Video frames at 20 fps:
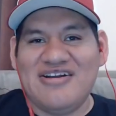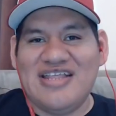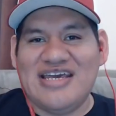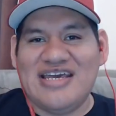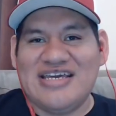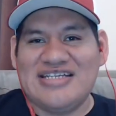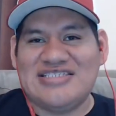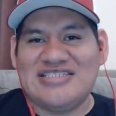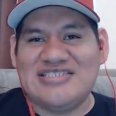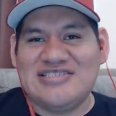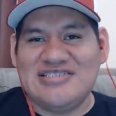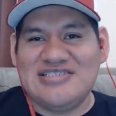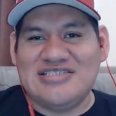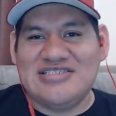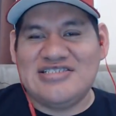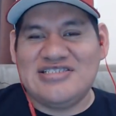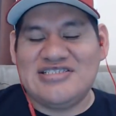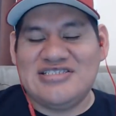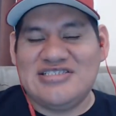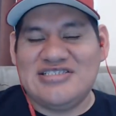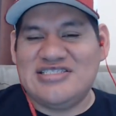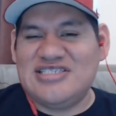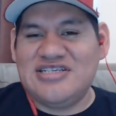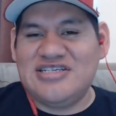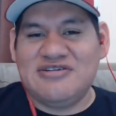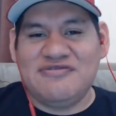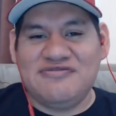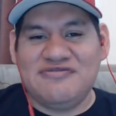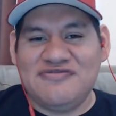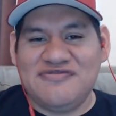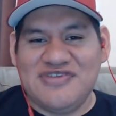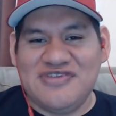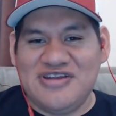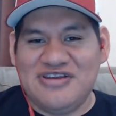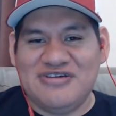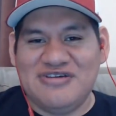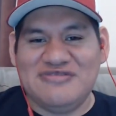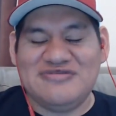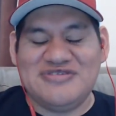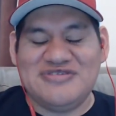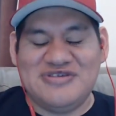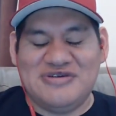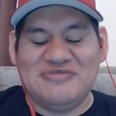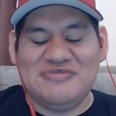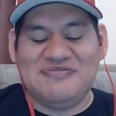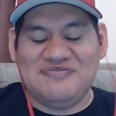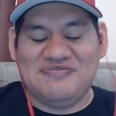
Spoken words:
like a TIFF. So